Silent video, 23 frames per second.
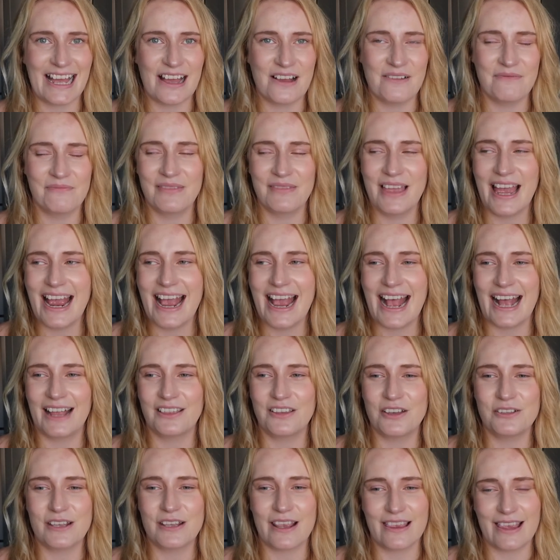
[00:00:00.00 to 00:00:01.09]
Um, and
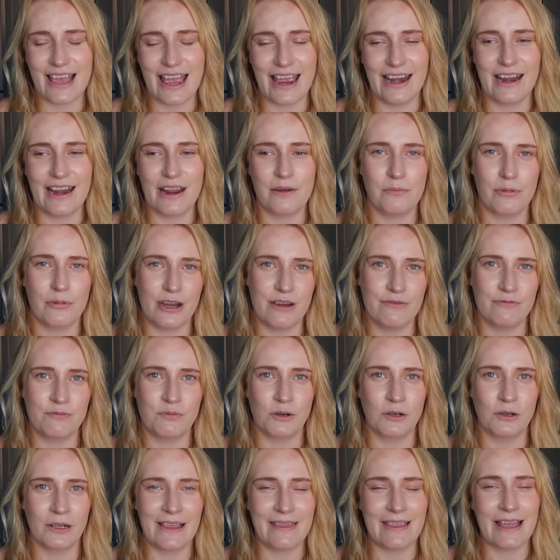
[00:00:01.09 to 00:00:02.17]
those are thin and
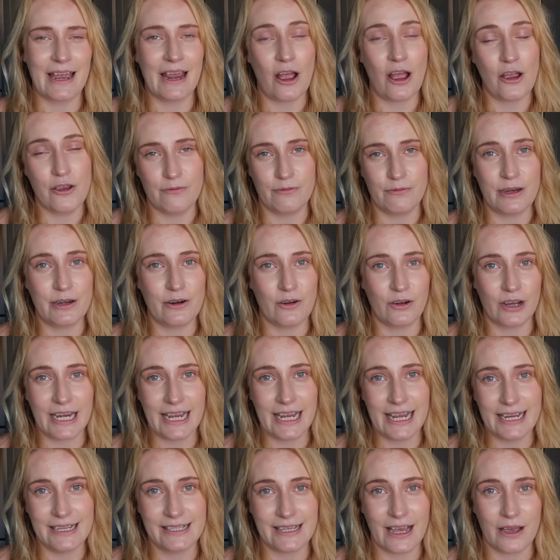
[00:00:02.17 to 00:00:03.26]
breathable and they're hopefully not gonna
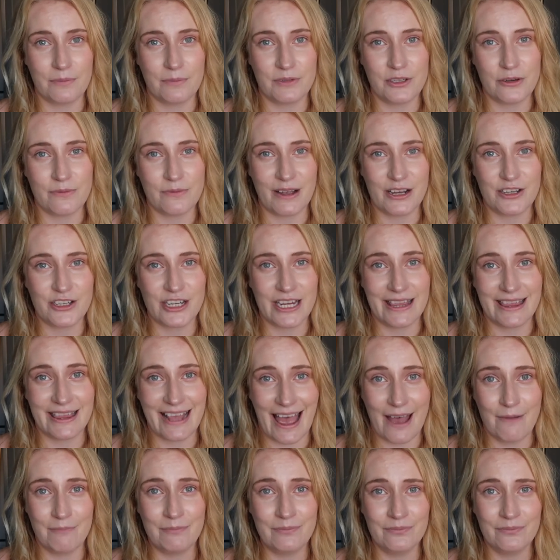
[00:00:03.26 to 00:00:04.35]
heat up too much in
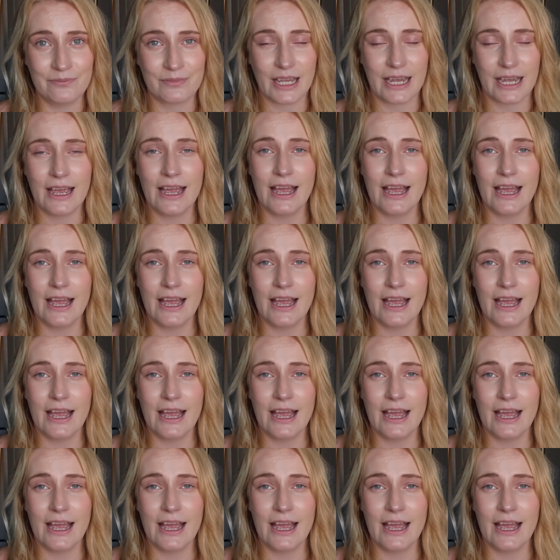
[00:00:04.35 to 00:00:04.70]
them.